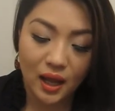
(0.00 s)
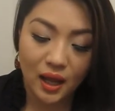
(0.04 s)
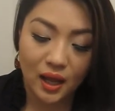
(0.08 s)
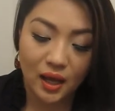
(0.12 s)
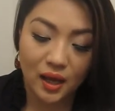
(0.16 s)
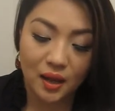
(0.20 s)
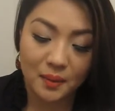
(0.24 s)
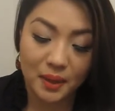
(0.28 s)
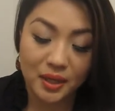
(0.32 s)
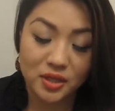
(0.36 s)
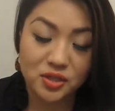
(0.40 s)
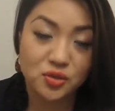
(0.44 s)

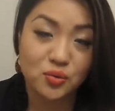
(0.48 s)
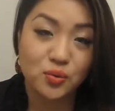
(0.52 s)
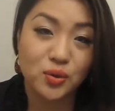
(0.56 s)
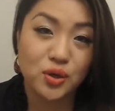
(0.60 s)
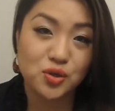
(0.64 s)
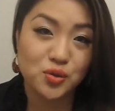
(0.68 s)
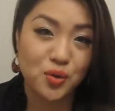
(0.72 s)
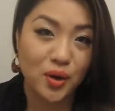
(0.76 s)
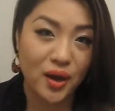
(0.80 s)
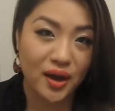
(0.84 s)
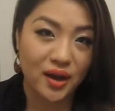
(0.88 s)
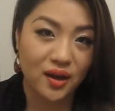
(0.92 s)
Um, I do
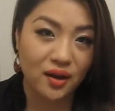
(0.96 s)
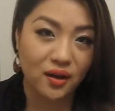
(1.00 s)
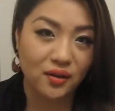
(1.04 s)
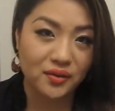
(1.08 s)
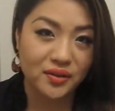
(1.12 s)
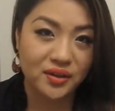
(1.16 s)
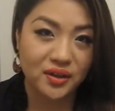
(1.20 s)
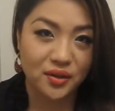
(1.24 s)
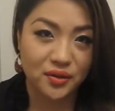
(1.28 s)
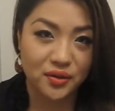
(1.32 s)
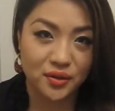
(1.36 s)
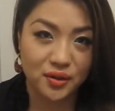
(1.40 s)
want to try all
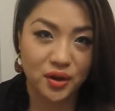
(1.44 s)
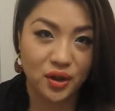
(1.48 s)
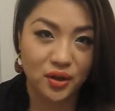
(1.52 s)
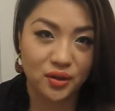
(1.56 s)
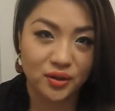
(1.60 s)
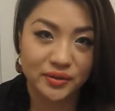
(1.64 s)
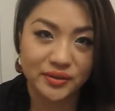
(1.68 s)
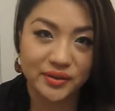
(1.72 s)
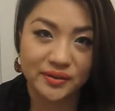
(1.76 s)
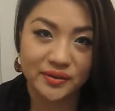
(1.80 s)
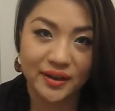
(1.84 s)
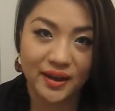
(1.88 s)
the other
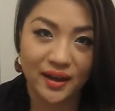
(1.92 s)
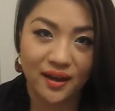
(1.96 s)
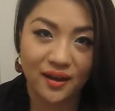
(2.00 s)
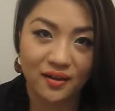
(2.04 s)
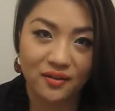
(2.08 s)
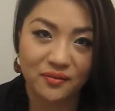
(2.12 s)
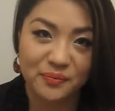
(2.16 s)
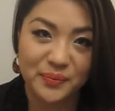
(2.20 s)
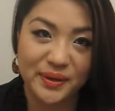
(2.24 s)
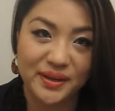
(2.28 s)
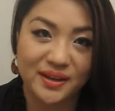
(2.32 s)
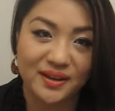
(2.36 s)
colors that they
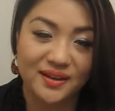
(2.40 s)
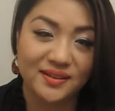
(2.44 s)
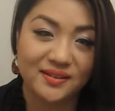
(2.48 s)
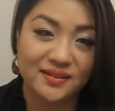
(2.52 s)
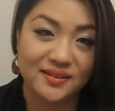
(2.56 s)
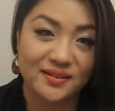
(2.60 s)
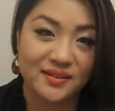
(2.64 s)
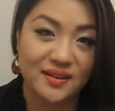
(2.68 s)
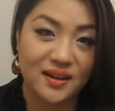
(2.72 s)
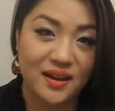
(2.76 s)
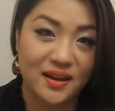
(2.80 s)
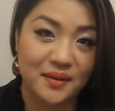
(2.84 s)
have
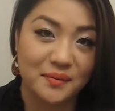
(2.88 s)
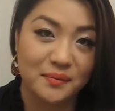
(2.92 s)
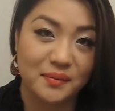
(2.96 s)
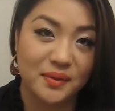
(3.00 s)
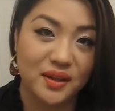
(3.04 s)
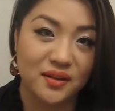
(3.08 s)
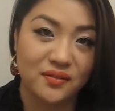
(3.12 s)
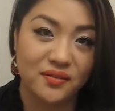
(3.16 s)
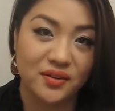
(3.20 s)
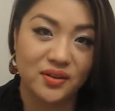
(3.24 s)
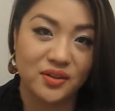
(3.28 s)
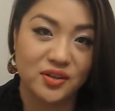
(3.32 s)
because I'm
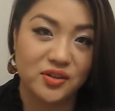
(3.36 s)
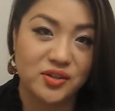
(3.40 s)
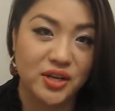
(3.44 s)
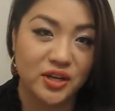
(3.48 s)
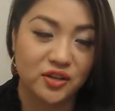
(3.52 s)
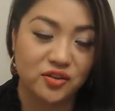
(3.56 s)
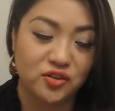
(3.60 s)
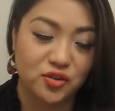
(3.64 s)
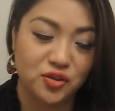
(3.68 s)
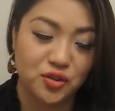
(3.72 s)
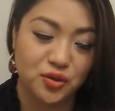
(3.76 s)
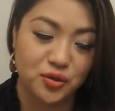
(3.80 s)
loving the
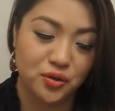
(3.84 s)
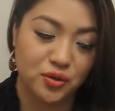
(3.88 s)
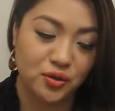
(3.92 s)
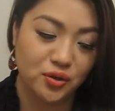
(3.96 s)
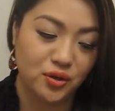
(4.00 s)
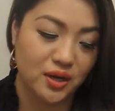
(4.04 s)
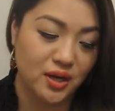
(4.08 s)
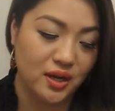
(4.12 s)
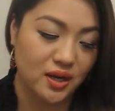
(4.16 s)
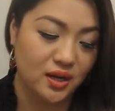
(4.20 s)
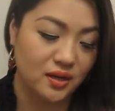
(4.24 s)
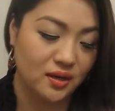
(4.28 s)

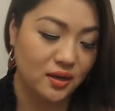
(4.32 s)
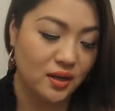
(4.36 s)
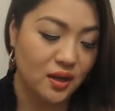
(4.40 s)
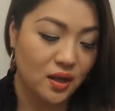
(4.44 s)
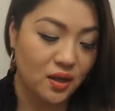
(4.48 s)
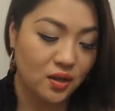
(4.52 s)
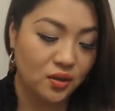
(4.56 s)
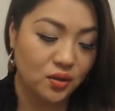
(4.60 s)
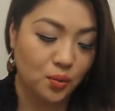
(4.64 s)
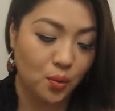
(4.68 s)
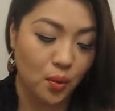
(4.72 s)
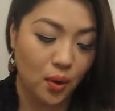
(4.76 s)
texture and
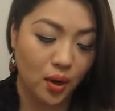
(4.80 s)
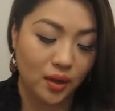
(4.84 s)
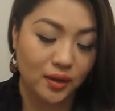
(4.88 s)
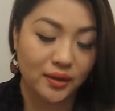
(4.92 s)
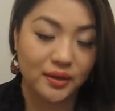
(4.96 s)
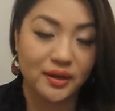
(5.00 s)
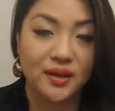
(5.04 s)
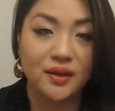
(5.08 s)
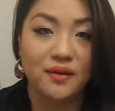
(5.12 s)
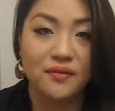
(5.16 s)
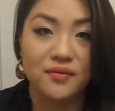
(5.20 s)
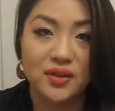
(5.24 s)
the
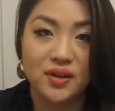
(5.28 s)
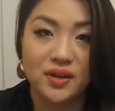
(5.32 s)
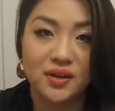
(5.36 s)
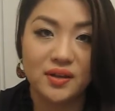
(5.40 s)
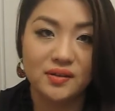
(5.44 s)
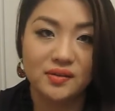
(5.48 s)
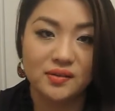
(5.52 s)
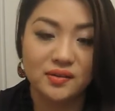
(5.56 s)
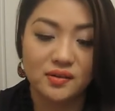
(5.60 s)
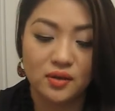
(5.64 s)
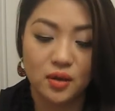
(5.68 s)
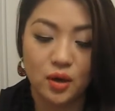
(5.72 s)
quality of
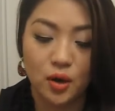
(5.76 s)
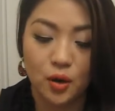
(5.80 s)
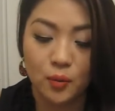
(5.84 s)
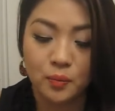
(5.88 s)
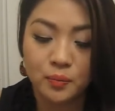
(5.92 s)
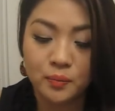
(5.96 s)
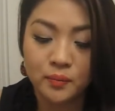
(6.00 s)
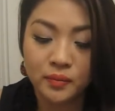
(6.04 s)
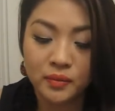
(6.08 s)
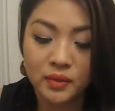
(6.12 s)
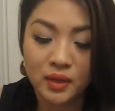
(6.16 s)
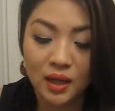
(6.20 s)
this. So
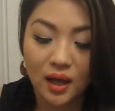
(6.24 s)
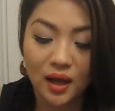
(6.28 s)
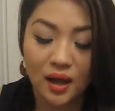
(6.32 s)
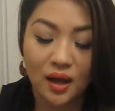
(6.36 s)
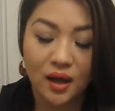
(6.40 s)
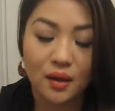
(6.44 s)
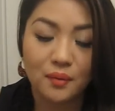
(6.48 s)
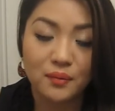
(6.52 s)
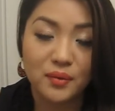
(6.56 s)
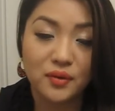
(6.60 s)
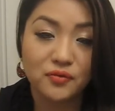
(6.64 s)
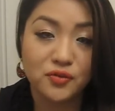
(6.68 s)

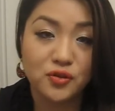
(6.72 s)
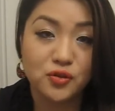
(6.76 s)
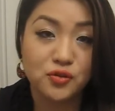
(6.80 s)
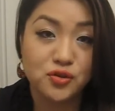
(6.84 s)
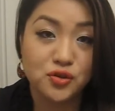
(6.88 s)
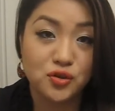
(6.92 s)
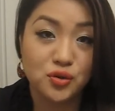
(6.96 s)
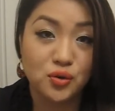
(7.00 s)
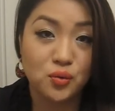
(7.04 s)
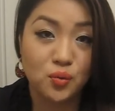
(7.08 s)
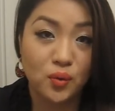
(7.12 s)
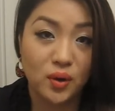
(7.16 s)
um, if you
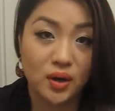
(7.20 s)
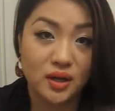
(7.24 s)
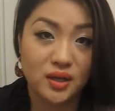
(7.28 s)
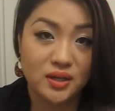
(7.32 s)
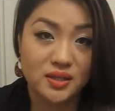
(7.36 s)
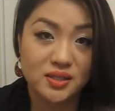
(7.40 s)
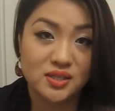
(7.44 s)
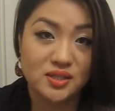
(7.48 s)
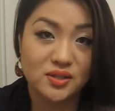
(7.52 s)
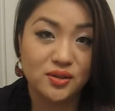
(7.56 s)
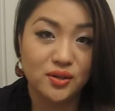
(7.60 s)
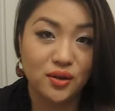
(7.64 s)
do
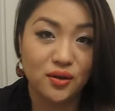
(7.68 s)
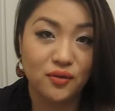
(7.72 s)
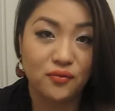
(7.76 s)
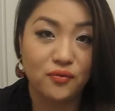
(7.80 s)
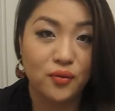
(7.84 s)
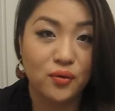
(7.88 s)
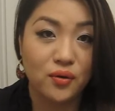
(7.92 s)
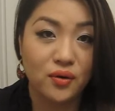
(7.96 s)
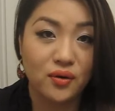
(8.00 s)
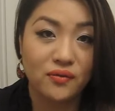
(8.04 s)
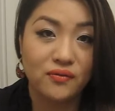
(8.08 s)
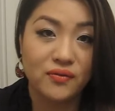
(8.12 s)
want to look
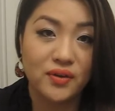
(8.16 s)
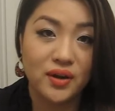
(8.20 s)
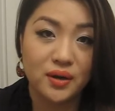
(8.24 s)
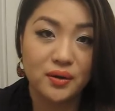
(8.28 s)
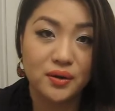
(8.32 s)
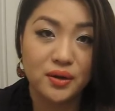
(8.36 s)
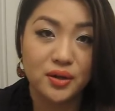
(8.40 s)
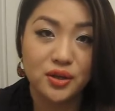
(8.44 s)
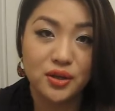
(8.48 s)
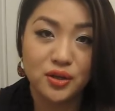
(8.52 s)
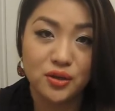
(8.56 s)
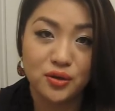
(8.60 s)
for a
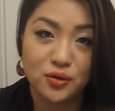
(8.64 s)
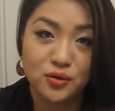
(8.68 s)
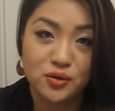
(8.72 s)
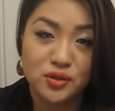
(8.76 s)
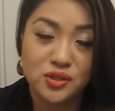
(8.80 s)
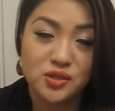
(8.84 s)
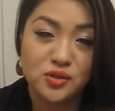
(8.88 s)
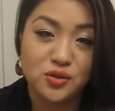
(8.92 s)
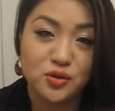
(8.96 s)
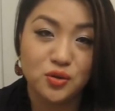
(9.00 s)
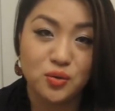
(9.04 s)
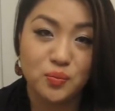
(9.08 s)
very
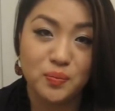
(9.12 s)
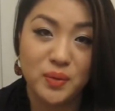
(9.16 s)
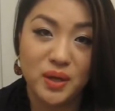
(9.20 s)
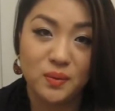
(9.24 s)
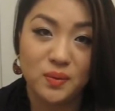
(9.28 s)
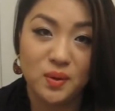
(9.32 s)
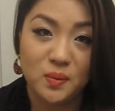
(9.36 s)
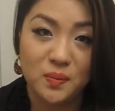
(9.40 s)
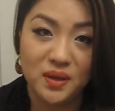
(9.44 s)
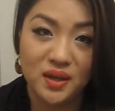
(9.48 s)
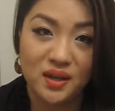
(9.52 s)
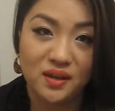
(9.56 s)
cute nude
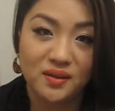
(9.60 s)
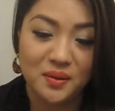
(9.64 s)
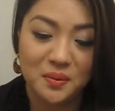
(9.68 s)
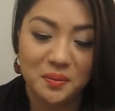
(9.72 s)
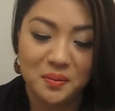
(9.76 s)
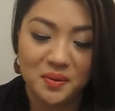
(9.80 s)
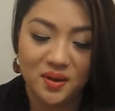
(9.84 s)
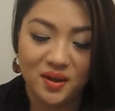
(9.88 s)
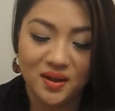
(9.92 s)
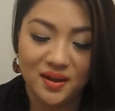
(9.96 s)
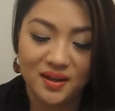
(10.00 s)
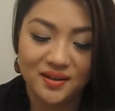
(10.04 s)
baby pink
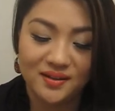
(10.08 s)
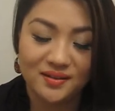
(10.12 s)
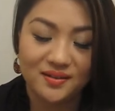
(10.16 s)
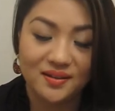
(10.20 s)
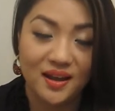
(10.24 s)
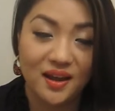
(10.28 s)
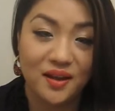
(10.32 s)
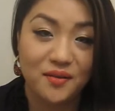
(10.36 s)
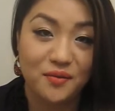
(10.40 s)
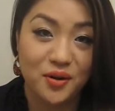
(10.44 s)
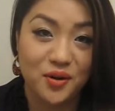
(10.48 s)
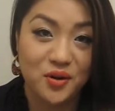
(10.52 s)
lip gloss,
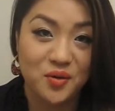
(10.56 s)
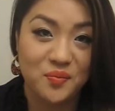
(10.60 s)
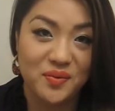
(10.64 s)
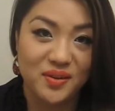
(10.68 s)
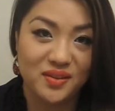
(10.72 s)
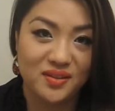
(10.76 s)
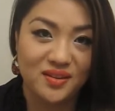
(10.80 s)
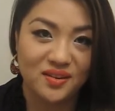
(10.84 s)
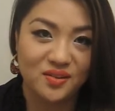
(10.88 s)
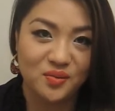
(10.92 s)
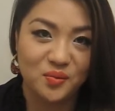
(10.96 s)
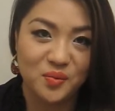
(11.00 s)
I
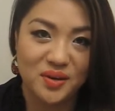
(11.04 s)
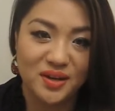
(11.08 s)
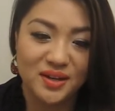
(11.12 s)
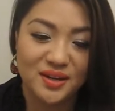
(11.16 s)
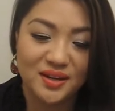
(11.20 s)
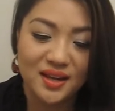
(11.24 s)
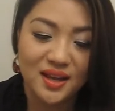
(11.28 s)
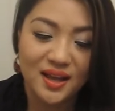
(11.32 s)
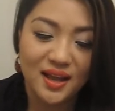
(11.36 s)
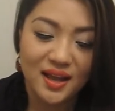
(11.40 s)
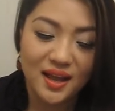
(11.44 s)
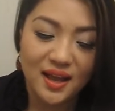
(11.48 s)
recommend this
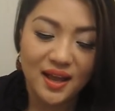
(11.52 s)
one.